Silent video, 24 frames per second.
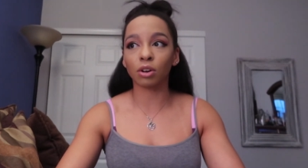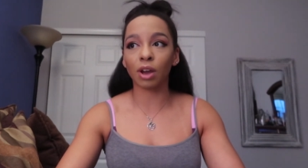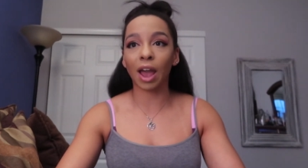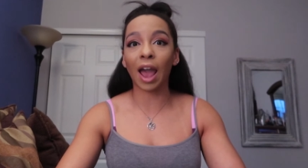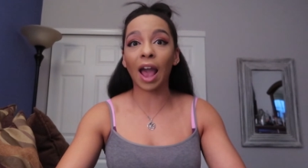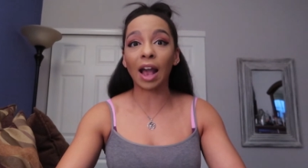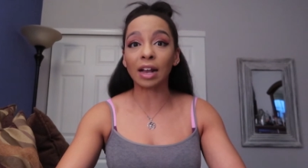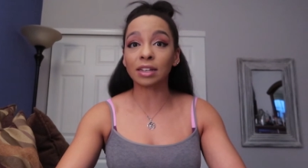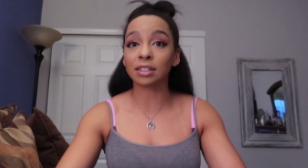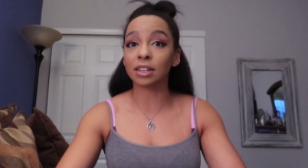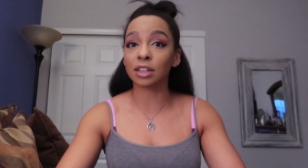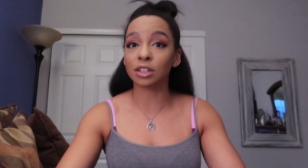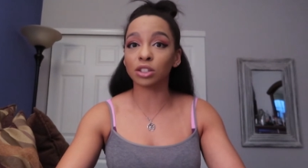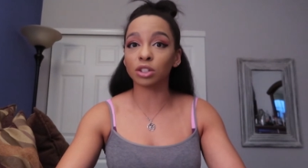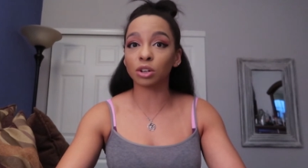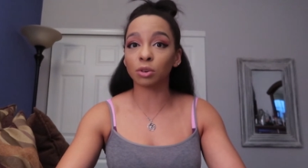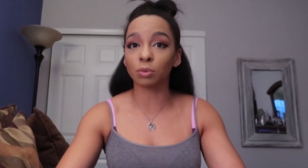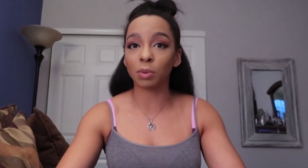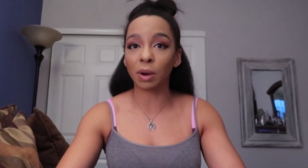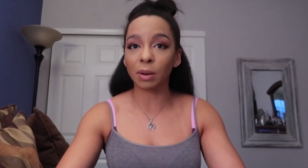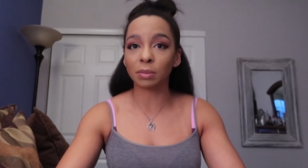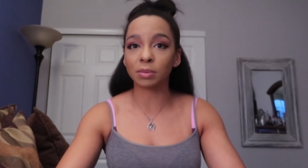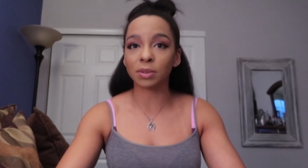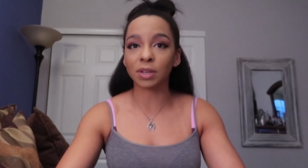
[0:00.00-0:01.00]
access
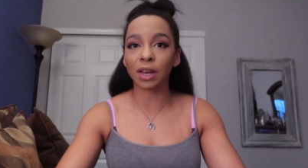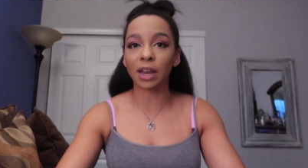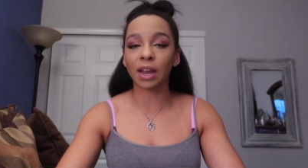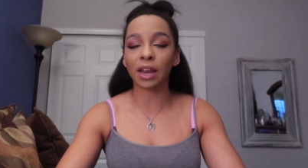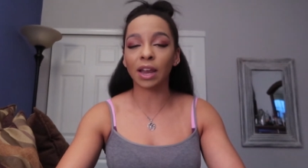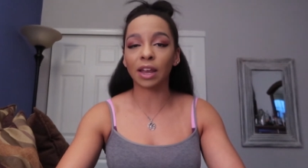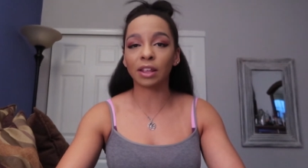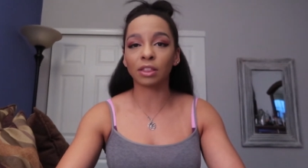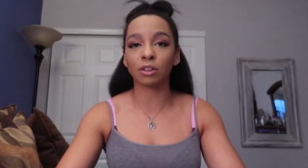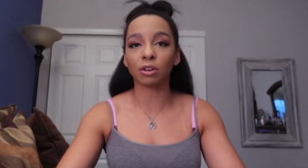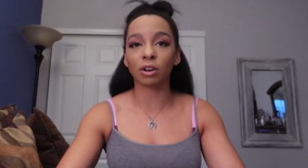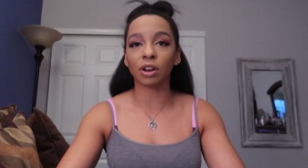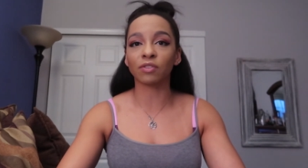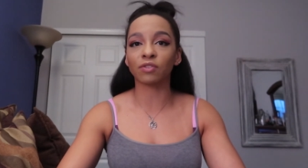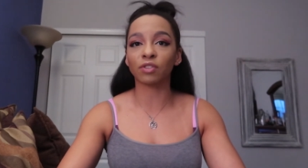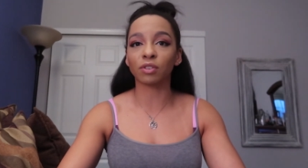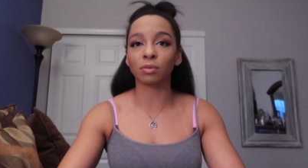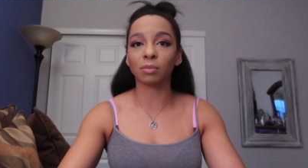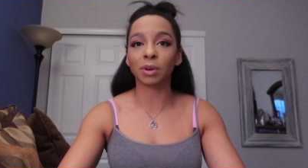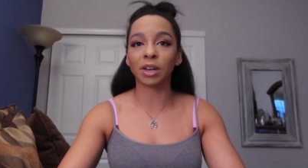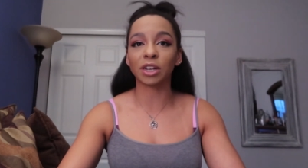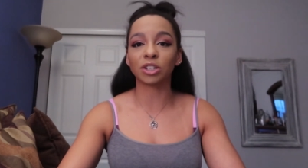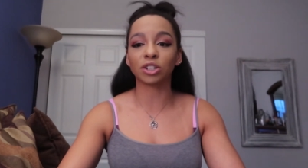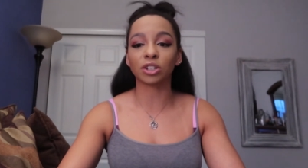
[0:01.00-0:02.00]
their website and their
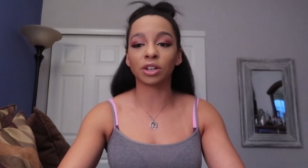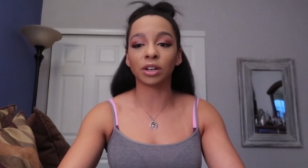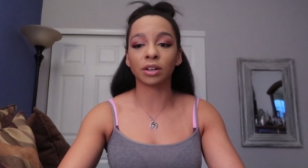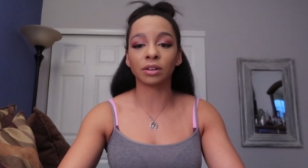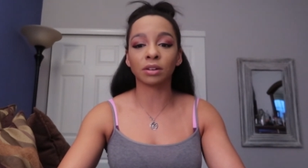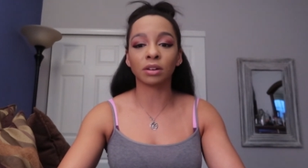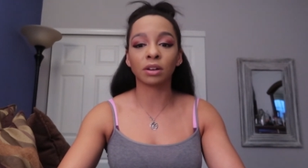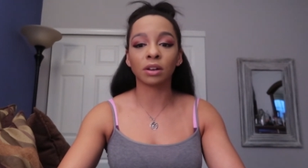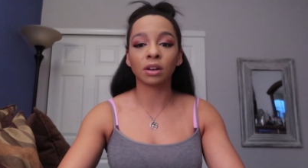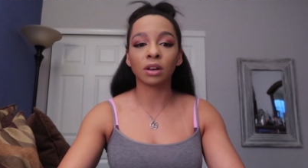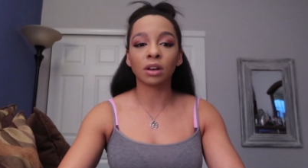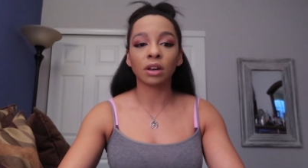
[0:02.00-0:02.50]
information.